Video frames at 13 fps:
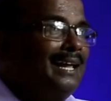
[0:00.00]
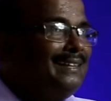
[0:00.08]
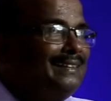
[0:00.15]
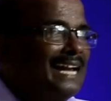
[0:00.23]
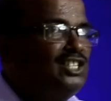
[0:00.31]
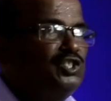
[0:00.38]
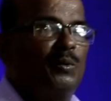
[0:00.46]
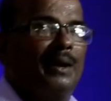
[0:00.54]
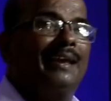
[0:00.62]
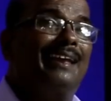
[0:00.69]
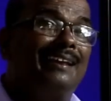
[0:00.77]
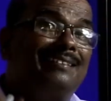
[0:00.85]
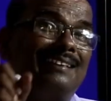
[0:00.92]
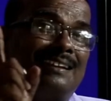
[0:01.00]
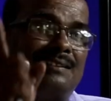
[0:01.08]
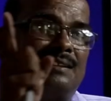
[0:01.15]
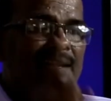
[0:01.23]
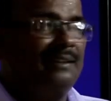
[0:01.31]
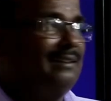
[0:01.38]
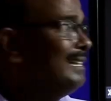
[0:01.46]
That's why in
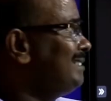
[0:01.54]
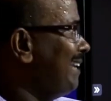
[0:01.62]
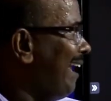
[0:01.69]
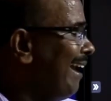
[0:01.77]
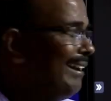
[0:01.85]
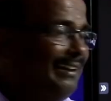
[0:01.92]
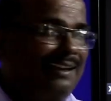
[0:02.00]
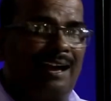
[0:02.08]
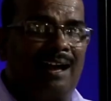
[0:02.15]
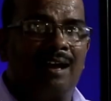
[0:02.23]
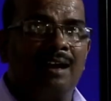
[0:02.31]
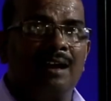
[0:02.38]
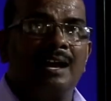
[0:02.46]
this area,